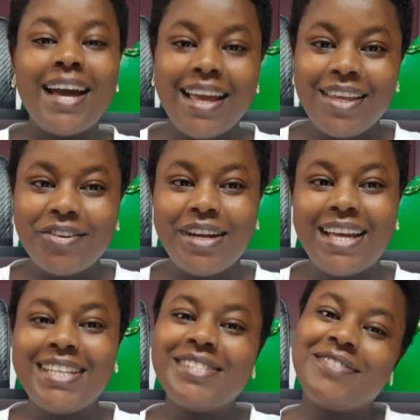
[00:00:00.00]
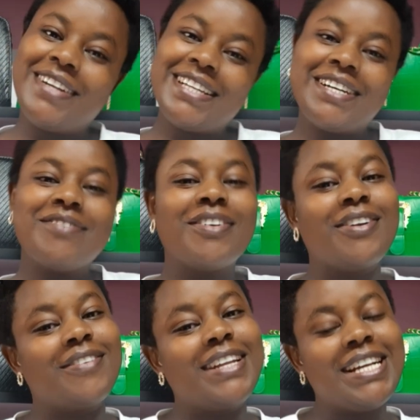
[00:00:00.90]
Hi you guys, welcome
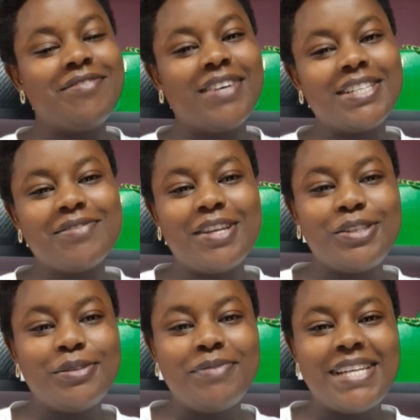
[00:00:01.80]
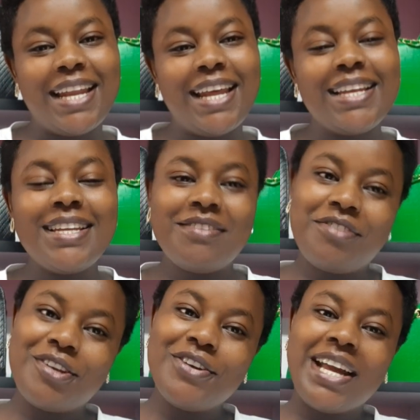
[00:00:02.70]
back to my YouTube channel. If
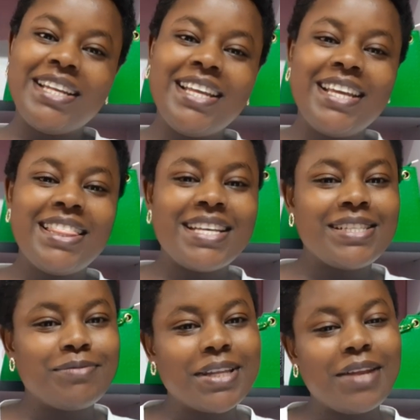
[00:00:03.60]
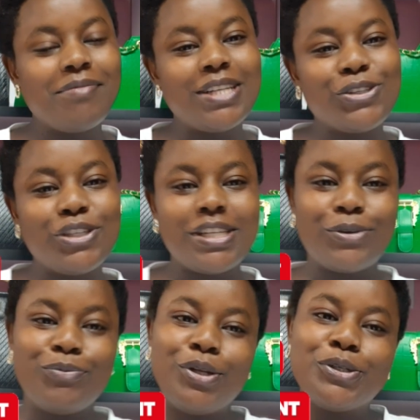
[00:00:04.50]
you're new, kindly hit that subscribe button
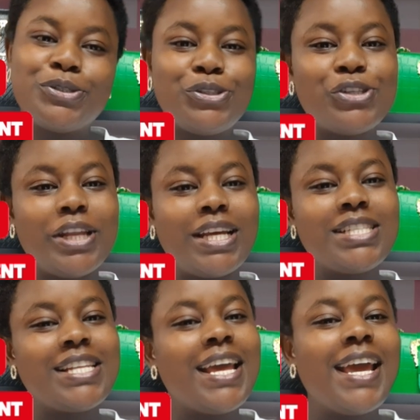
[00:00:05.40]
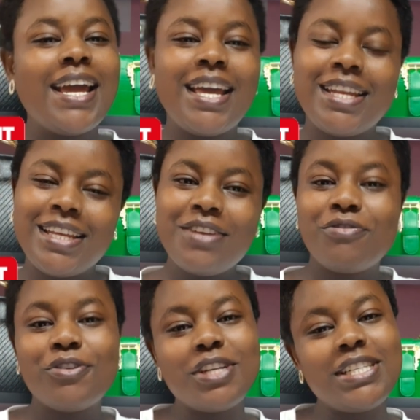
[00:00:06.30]
down below to join us, and
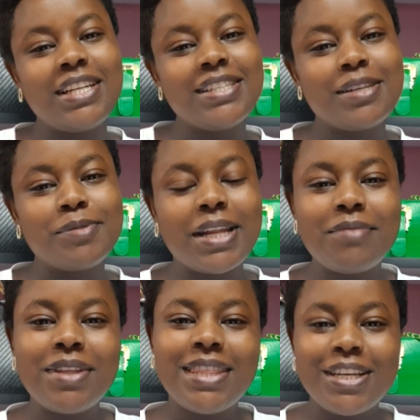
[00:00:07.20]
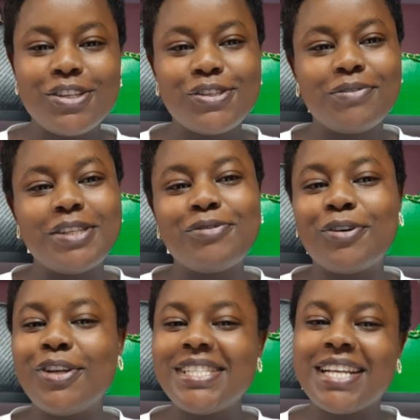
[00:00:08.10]
if you're a returning subscriber, thank you so much
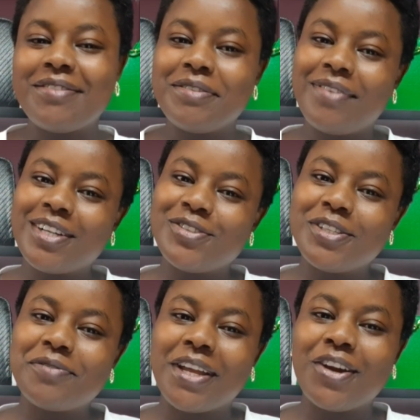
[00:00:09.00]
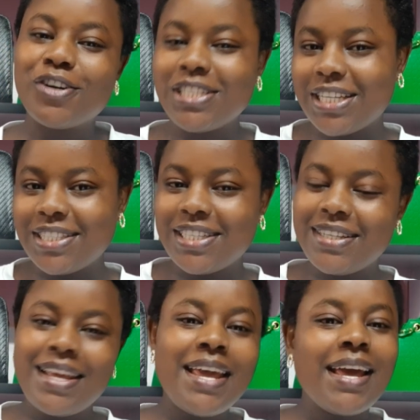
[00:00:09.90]
for always coming back to watch my content.
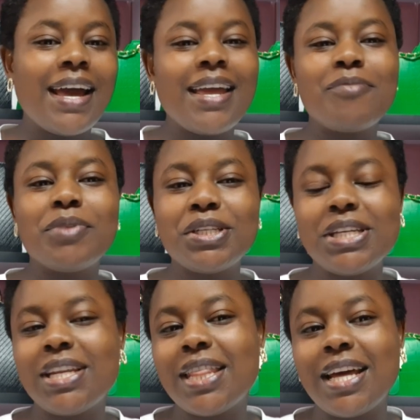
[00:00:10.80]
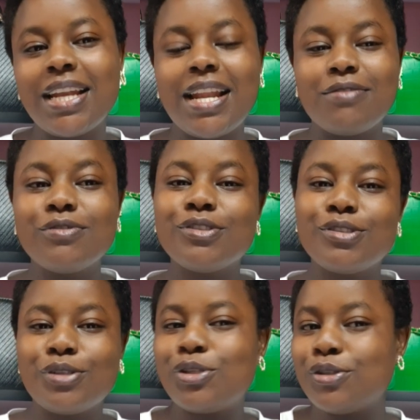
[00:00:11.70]
I appreciate that love
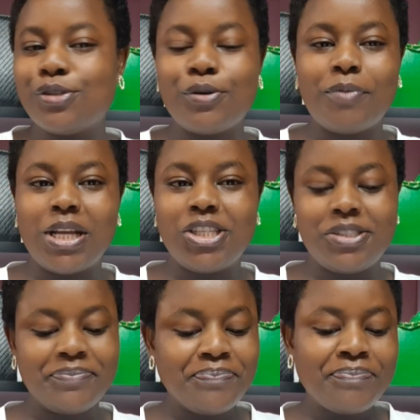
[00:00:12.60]
so much.